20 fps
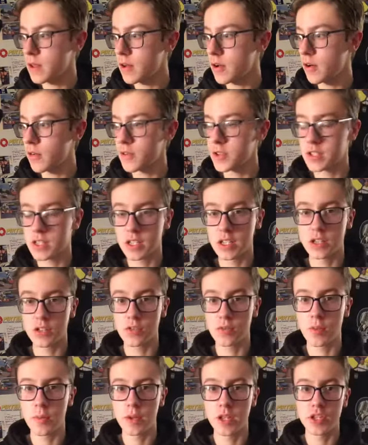obviously it's
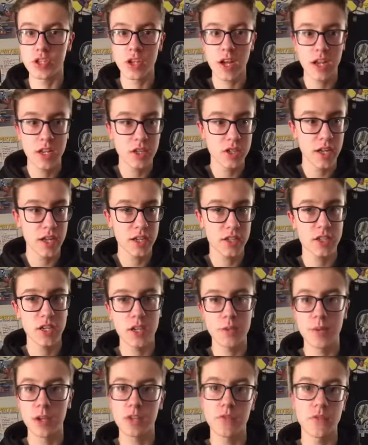all a bit changed next
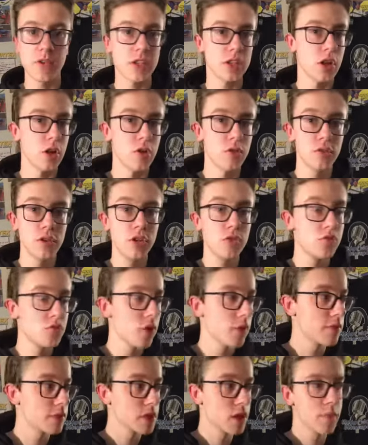year because there's, you know, new
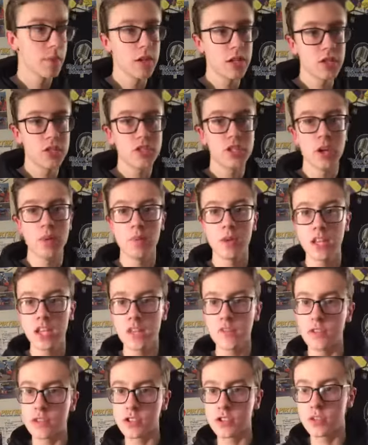drivers coming in, some
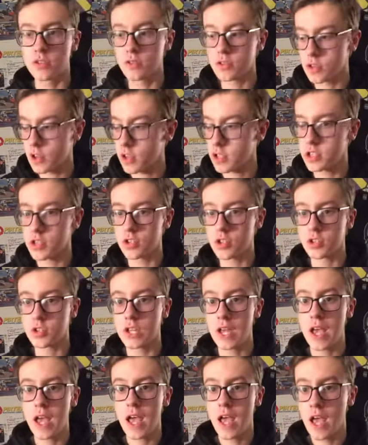leaving. So it was nice to just
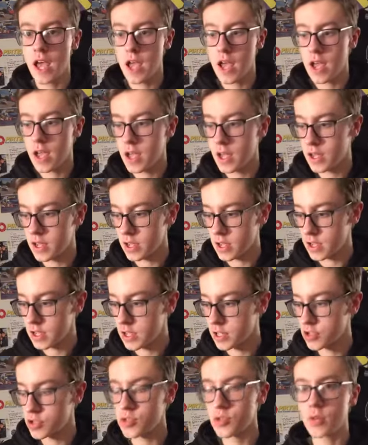
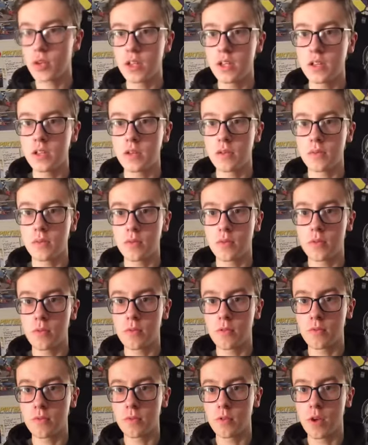enjoy
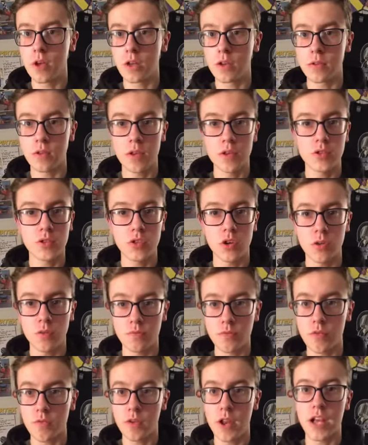and sort of
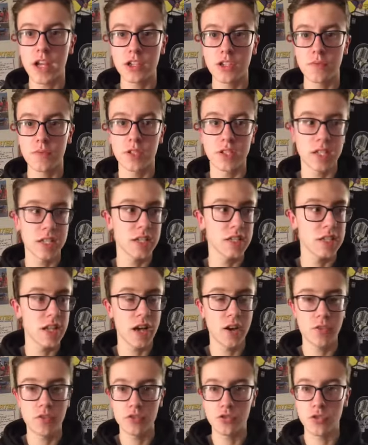reflect on the season
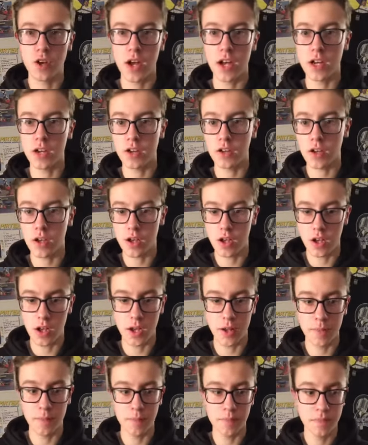out on track,
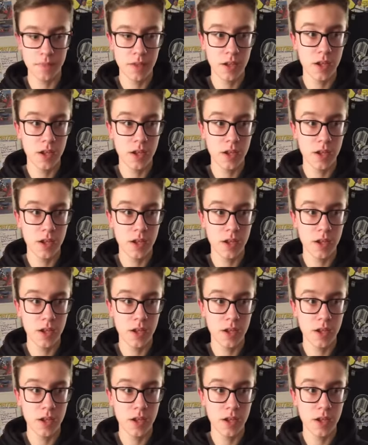you